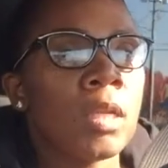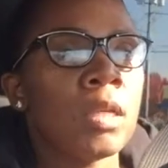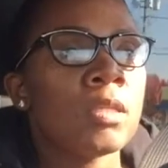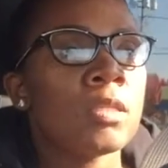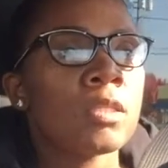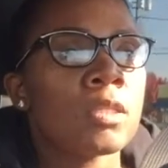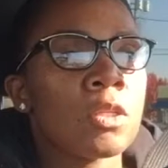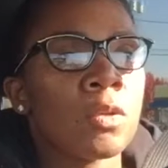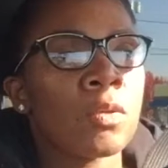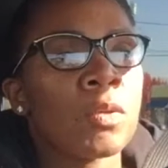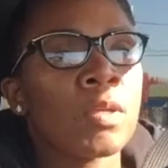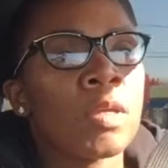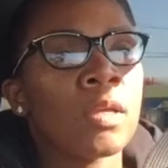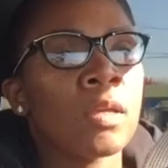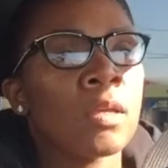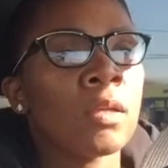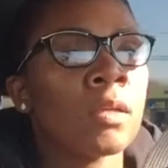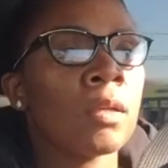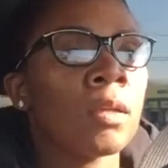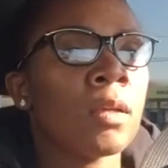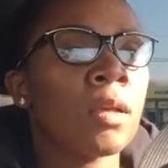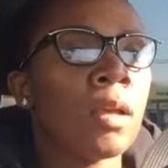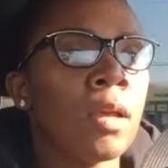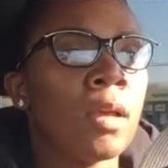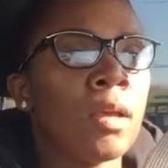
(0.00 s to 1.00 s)
So
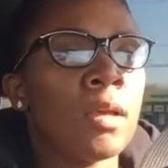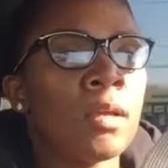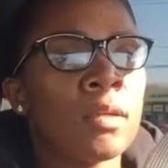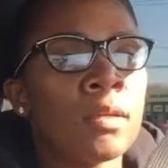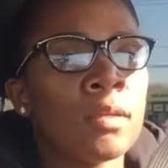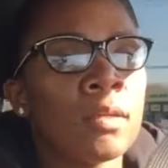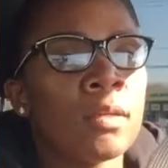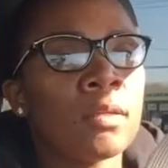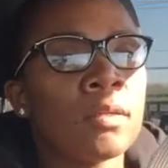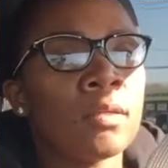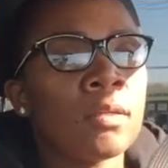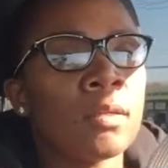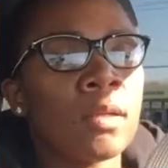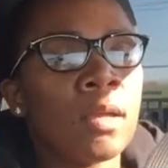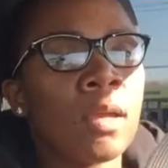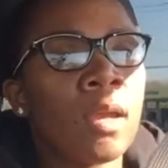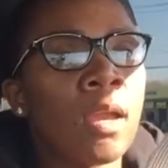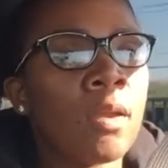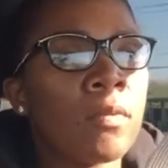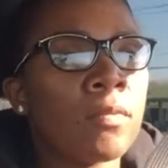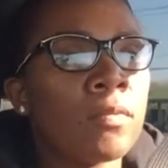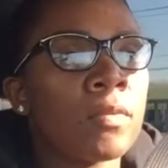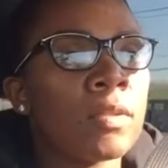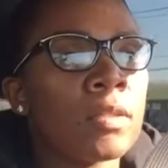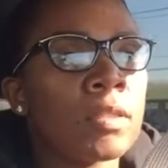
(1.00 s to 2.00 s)
yeah, I
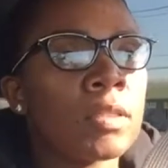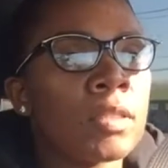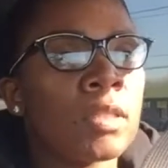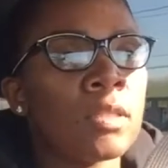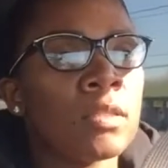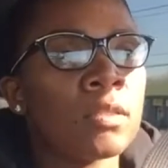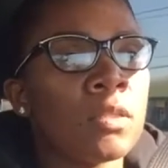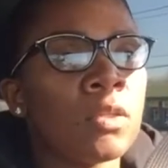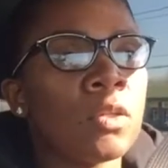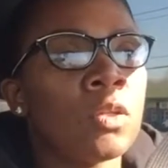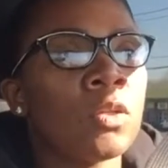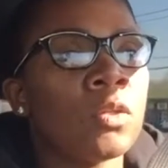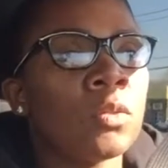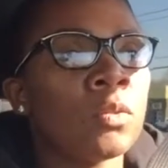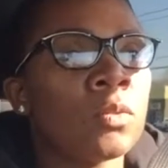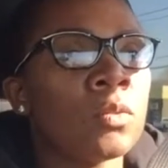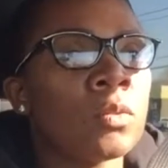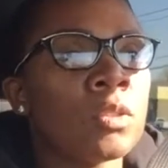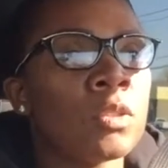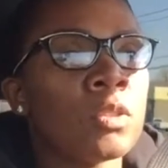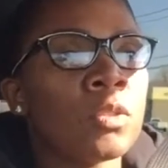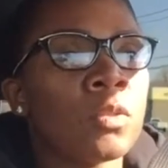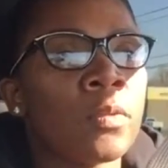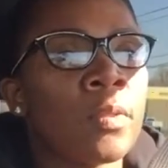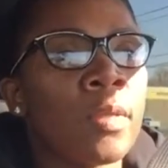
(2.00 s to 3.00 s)
have to send a note
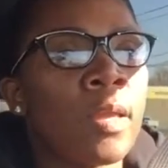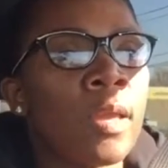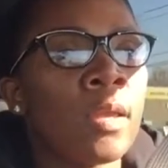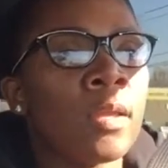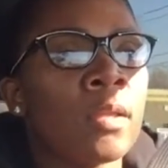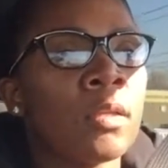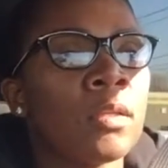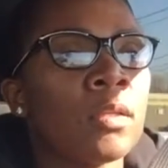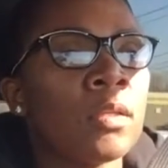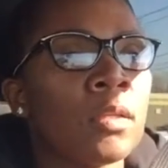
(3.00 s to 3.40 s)
so that